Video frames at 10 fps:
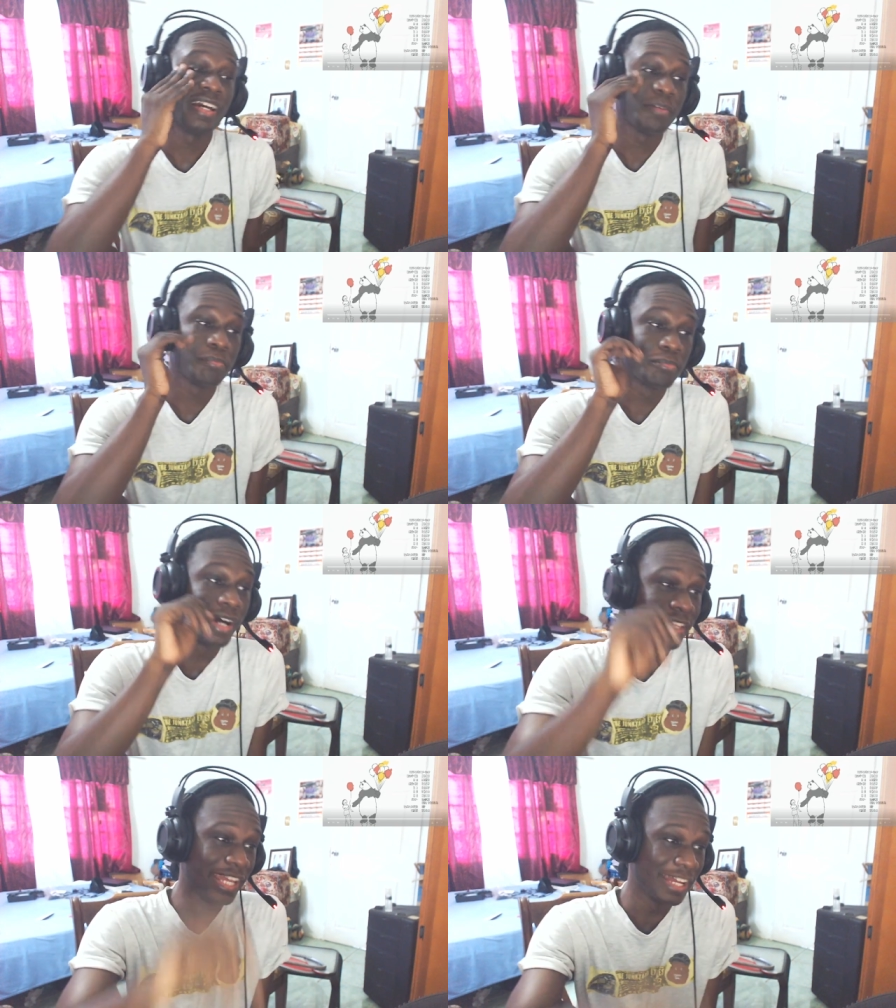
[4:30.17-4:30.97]

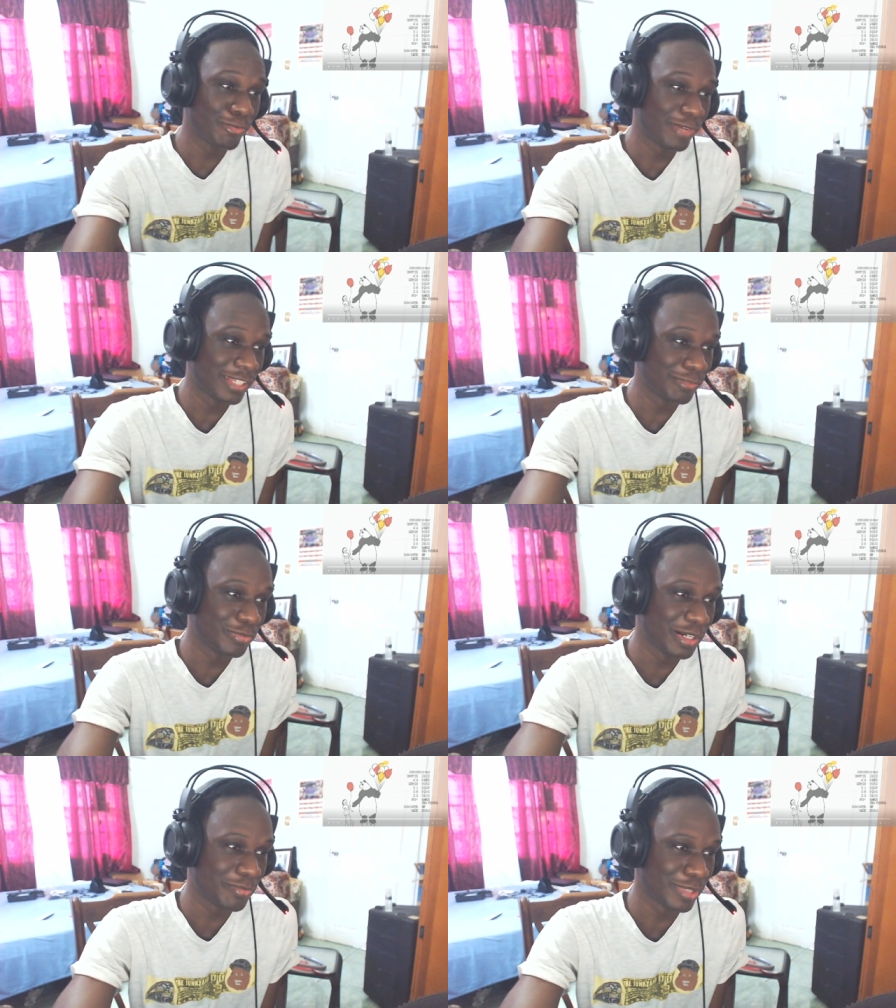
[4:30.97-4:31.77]
but it but
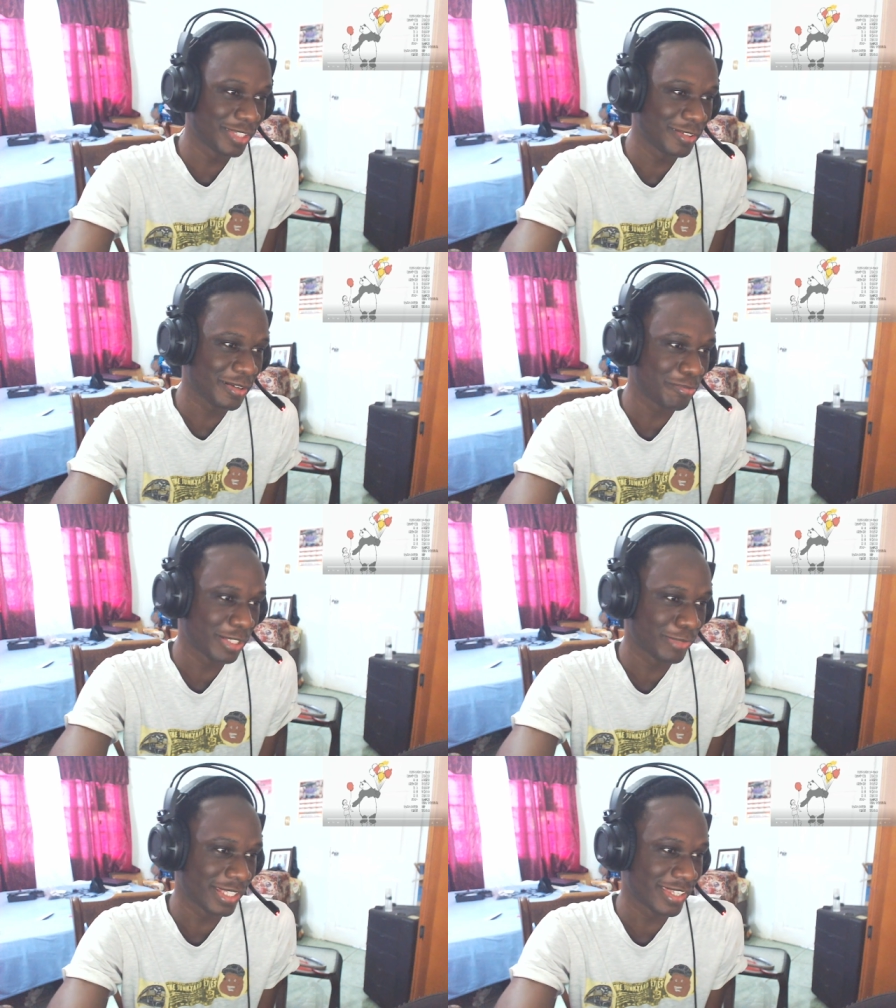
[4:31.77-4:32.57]
but uh,
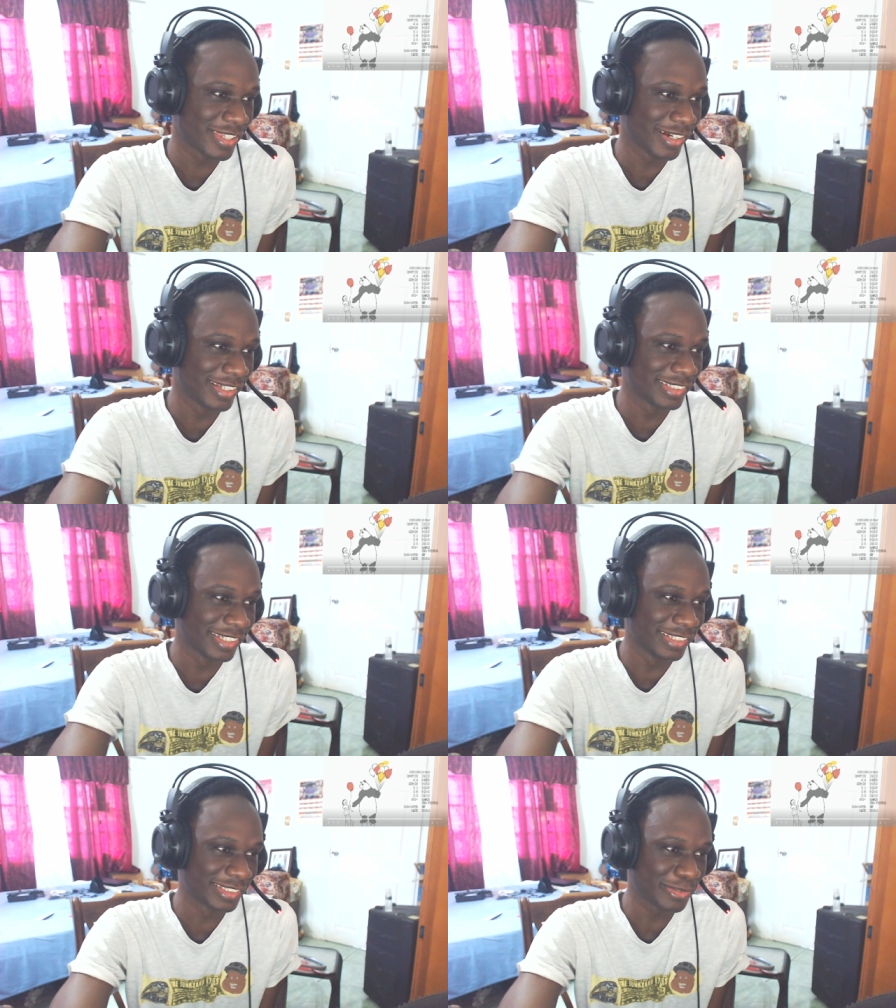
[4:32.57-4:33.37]
but what it does
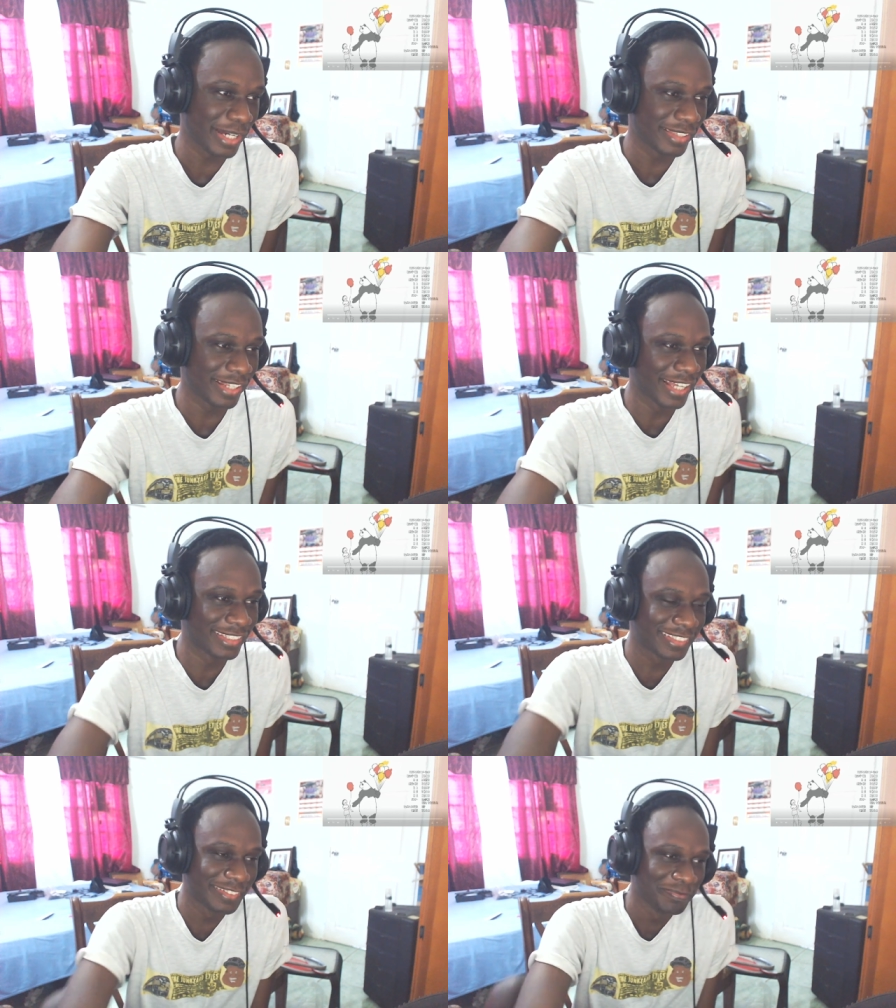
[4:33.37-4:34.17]
is quite
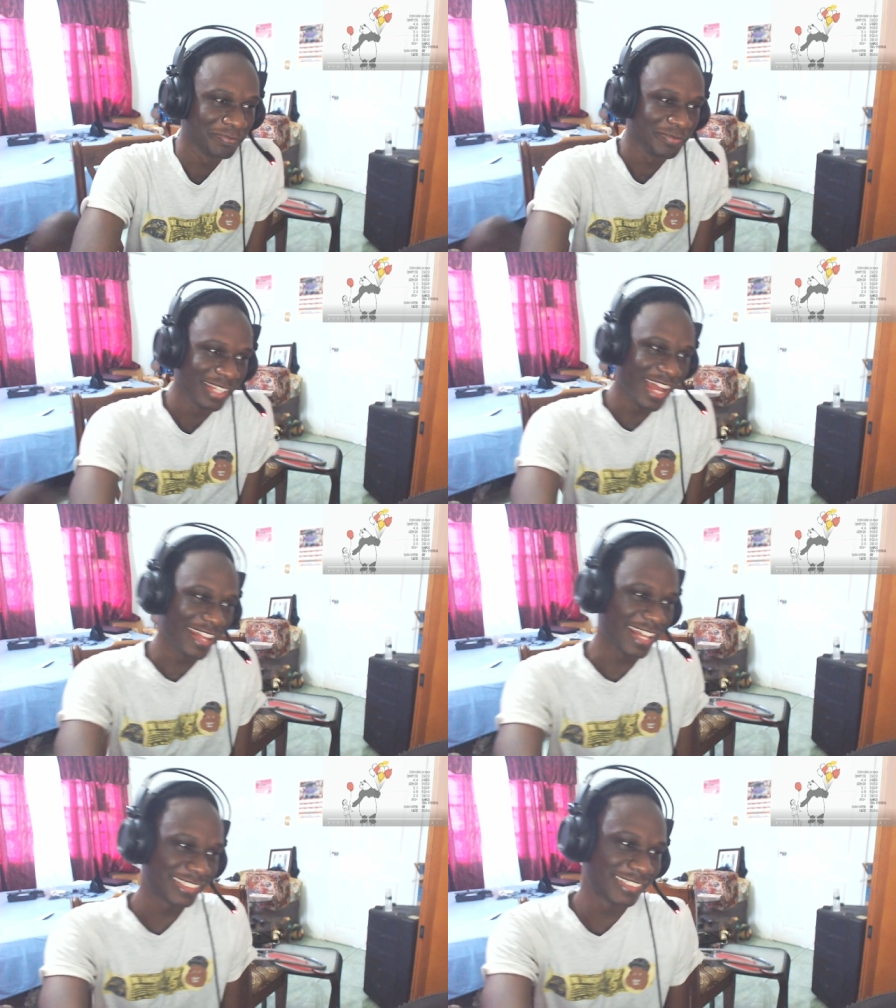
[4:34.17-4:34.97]
nice. I
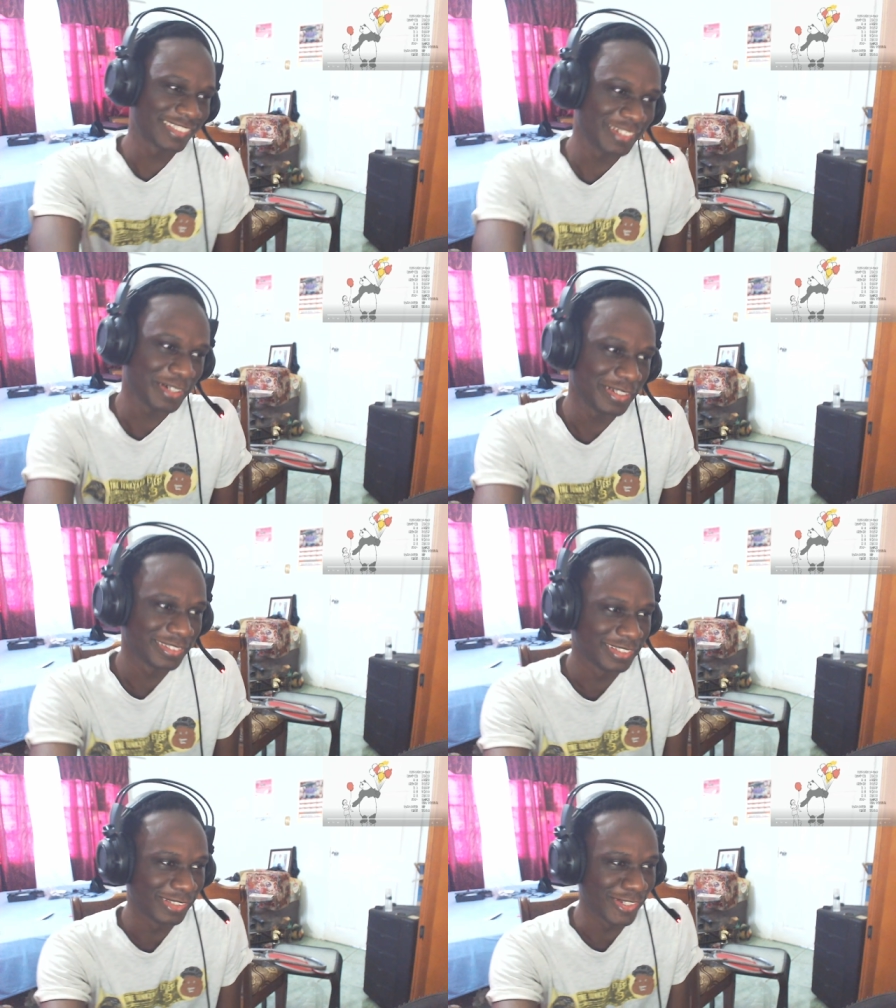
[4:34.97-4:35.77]
guess
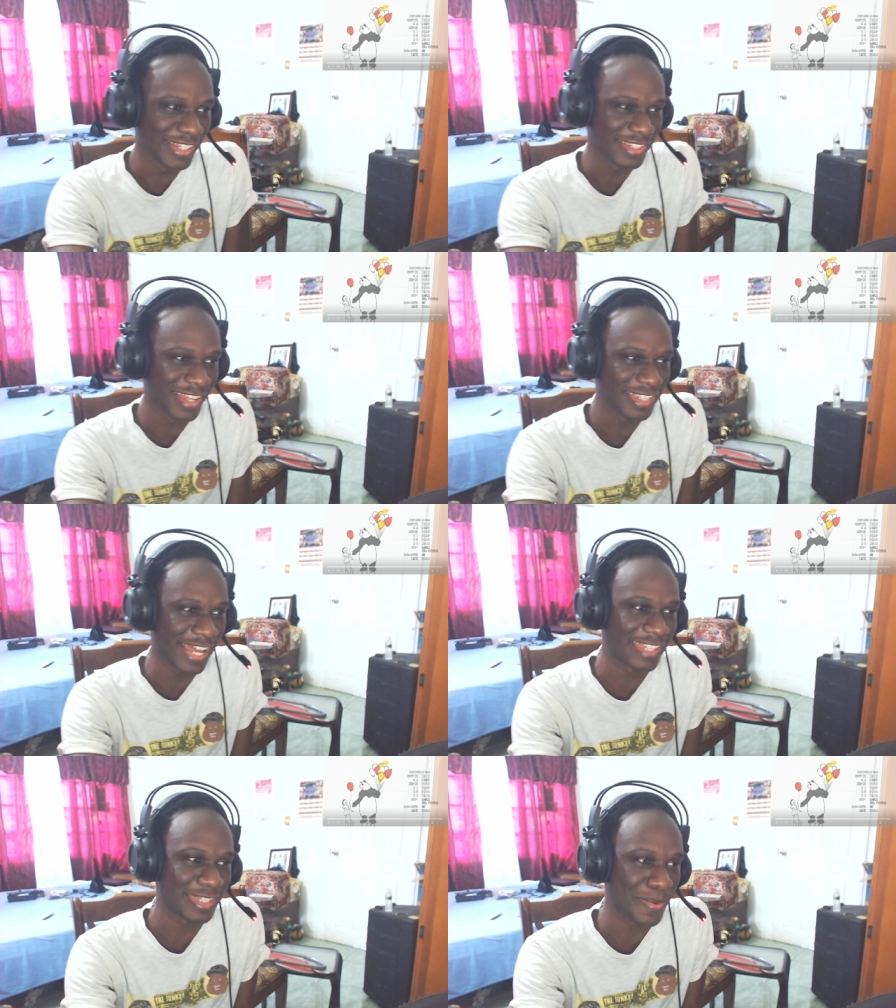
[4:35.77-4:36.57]
the closest thing to
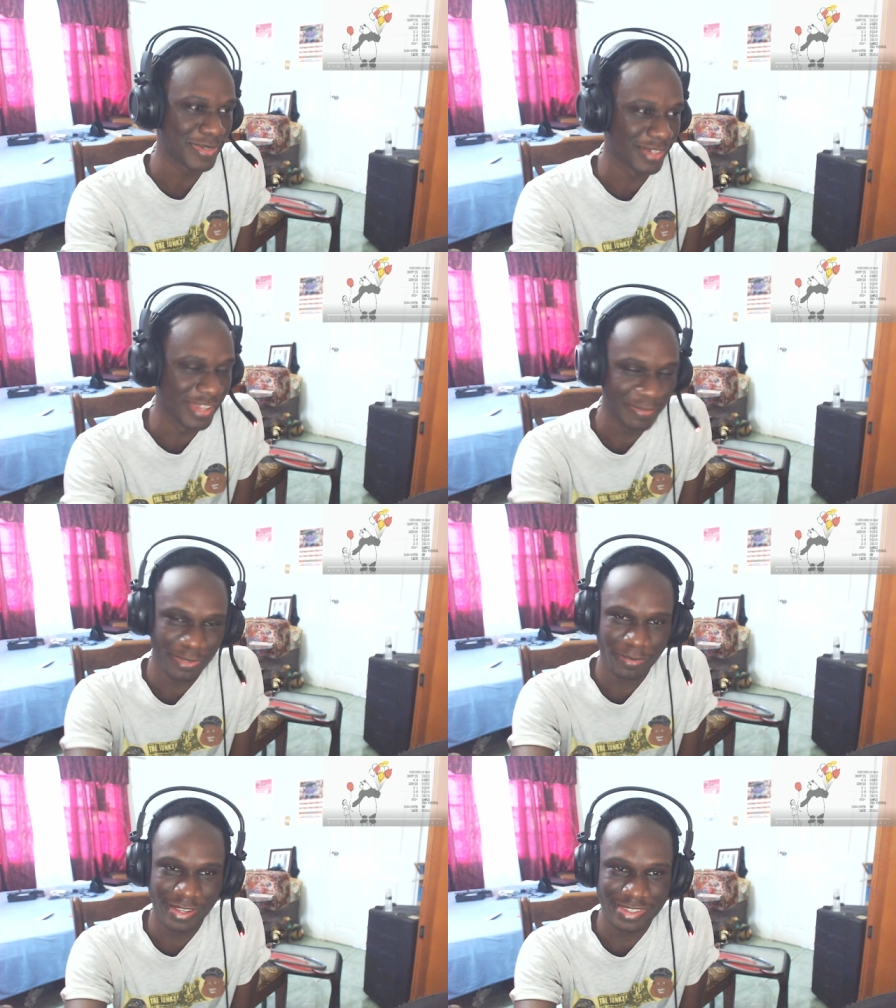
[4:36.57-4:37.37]
exceptional is
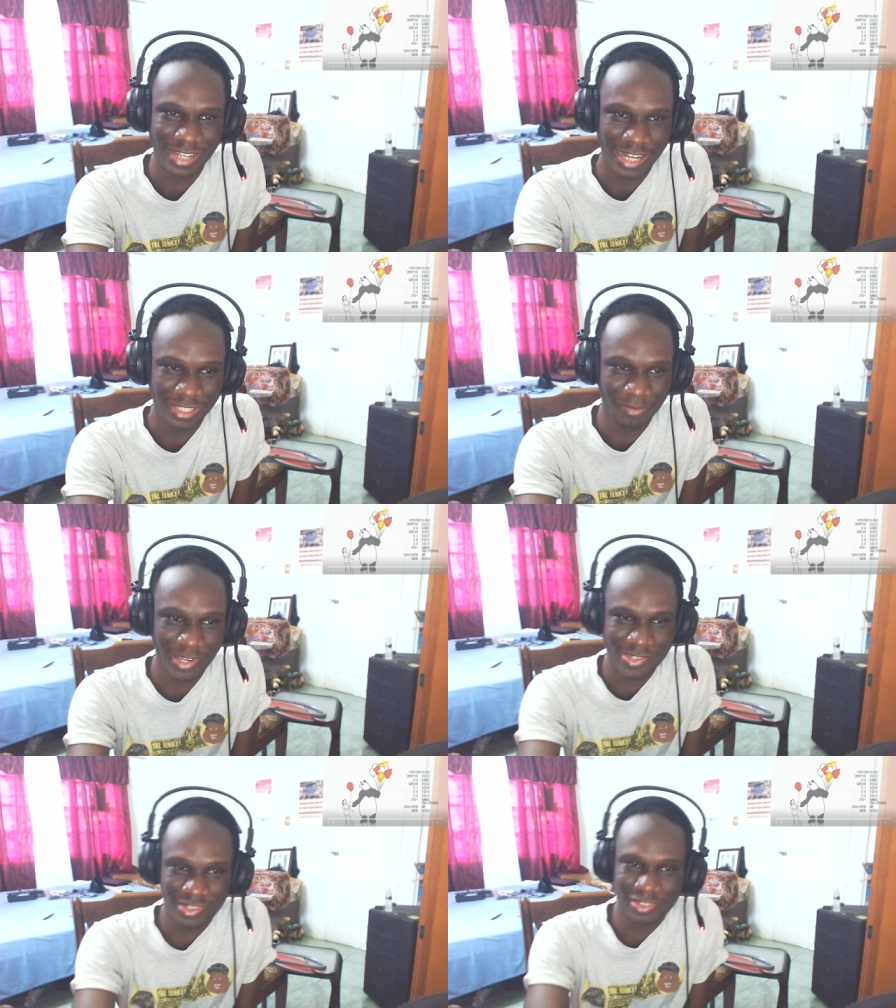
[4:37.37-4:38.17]
probably the
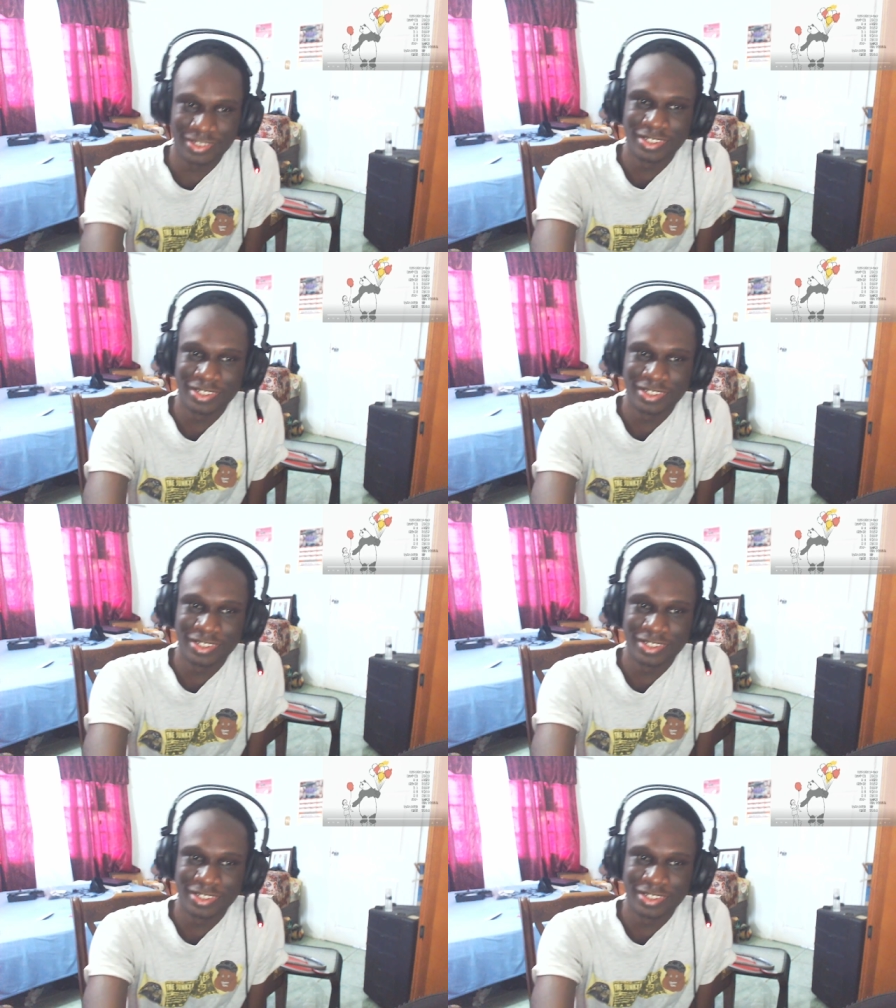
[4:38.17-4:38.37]
animation.